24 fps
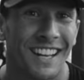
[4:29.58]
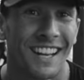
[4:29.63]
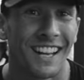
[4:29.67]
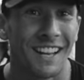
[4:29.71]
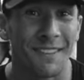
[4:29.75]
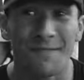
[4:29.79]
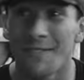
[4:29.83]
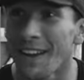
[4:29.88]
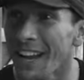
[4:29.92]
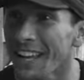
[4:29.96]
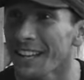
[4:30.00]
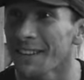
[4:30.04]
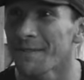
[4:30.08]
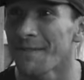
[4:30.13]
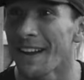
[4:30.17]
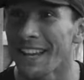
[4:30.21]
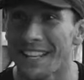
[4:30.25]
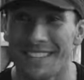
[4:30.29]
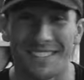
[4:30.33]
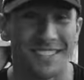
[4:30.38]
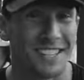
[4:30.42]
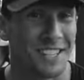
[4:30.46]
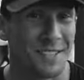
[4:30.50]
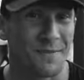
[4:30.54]
It
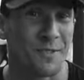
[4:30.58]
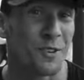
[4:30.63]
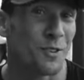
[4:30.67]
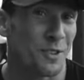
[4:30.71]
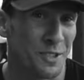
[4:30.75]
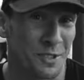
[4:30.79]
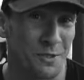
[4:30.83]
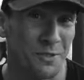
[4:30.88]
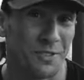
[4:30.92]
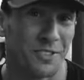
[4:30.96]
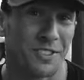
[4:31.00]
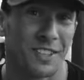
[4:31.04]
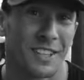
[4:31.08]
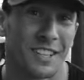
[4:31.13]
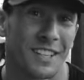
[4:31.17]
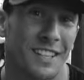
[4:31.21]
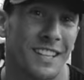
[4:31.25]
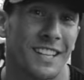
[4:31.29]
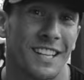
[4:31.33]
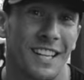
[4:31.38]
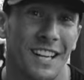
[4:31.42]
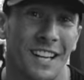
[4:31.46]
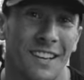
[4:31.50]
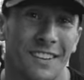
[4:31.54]
makes things more interesting,
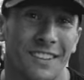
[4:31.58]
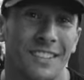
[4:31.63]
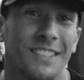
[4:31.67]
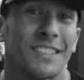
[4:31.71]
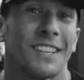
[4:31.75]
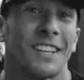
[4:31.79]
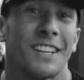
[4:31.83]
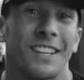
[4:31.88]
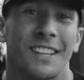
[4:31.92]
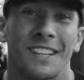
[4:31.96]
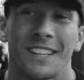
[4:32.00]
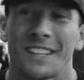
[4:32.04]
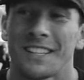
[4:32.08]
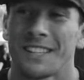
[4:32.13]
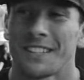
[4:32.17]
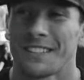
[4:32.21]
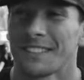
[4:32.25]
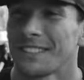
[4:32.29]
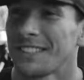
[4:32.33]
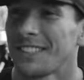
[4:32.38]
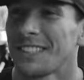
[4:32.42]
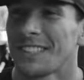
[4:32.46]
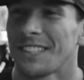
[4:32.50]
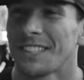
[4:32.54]
you know. And
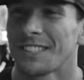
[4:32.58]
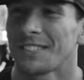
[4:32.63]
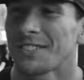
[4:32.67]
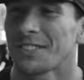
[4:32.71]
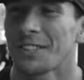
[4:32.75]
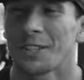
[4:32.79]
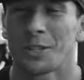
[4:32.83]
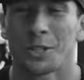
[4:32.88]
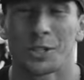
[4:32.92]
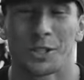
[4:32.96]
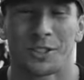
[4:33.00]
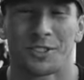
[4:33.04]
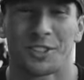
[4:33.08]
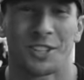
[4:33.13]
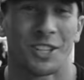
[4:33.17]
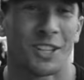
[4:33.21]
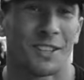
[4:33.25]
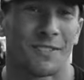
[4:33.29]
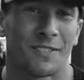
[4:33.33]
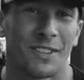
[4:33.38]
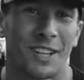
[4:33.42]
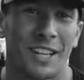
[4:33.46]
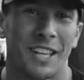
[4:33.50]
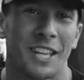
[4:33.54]
I see it all the
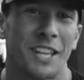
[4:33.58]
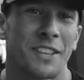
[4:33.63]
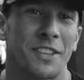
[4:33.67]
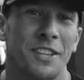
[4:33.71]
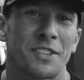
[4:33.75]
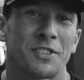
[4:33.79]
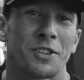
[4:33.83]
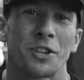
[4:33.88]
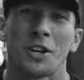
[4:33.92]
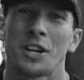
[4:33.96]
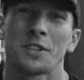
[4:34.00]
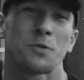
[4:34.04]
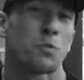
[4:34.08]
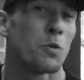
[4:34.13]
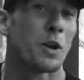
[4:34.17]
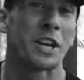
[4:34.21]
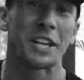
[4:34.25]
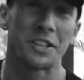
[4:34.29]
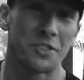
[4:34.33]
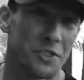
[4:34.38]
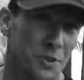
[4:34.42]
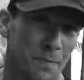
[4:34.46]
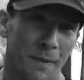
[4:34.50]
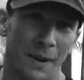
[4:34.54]
time. I hear these guys
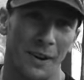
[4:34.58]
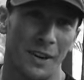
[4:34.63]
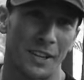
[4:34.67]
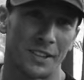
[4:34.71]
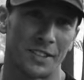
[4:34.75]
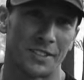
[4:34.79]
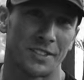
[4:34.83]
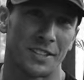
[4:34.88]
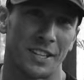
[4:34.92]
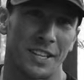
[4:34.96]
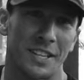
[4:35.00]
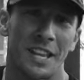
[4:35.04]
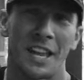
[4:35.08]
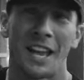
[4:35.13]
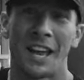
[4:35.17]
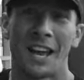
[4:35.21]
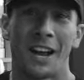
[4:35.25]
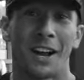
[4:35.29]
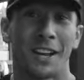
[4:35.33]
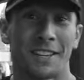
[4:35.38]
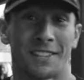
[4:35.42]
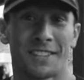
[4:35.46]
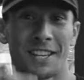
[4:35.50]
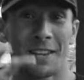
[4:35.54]
whinge behind the scene.
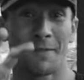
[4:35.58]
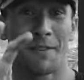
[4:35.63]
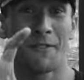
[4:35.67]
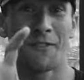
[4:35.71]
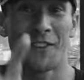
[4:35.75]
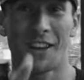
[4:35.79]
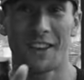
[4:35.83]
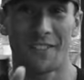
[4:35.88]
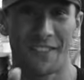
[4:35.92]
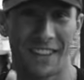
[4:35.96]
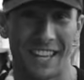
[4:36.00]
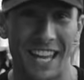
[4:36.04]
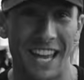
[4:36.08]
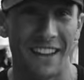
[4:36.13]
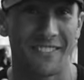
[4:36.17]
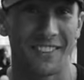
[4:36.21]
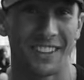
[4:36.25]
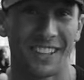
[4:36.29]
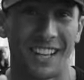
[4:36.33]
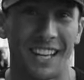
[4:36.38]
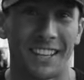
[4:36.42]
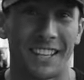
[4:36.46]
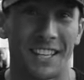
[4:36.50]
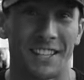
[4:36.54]
I see them in front of a
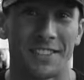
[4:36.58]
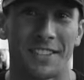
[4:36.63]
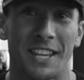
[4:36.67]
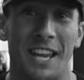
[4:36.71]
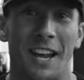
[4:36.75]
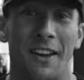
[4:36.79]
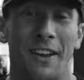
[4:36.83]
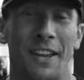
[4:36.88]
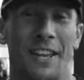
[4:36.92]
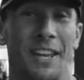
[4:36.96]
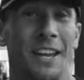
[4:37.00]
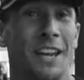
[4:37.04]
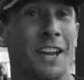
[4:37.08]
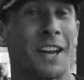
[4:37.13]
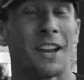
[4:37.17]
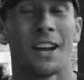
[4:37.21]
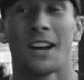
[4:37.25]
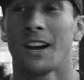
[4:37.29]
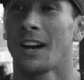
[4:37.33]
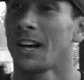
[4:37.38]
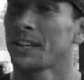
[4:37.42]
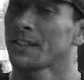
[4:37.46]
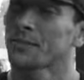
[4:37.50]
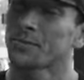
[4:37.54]
camera like this going,
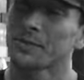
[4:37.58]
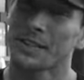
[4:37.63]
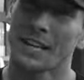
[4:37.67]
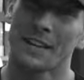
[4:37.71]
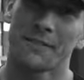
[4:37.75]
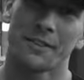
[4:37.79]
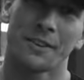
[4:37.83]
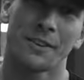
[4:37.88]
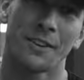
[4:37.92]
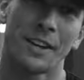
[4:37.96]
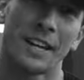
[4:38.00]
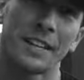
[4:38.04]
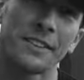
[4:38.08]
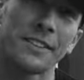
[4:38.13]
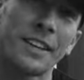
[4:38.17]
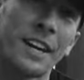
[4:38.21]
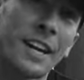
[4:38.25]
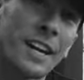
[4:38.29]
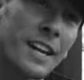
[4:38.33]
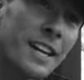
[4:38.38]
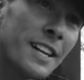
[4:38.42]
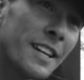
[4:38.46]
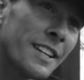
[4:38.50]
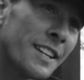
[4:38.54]
I just want to have a great
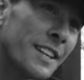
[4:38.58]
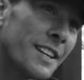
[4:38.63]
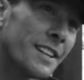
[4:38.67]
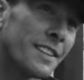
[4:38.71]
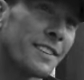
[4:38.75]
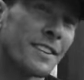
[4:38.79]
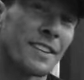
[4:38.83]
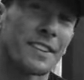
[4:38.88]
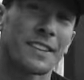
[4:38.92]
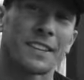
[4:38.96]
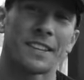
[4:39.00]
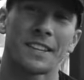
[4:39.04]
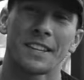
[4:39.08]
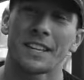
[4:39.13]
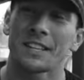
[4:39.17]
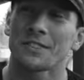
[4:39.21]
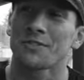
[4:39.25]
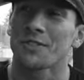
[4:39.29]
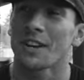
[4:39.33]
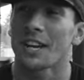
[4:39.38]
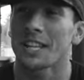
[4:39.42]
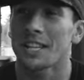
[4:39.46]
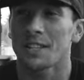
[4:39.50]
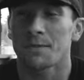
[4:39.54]
day, and I think
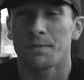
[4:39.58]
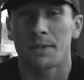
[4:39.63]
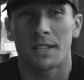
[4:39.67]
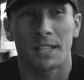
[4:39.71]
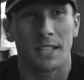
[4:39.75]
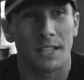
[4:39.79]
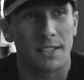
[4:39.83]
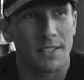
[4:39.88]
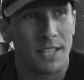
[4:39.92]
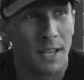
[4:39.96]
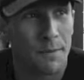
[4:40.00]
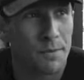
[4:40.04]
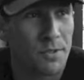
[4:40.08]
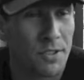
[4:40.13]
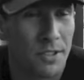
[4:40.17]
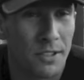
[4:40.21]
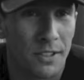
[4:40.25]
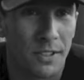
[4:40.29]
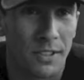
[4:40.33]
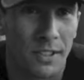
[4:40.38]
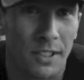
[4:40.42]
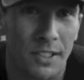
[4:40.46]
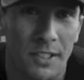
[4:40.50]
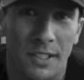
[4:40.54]
training's been
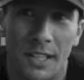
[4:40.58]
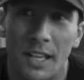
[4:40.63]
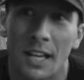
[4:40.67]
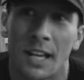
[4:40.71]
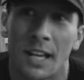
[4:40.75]
exceptional, and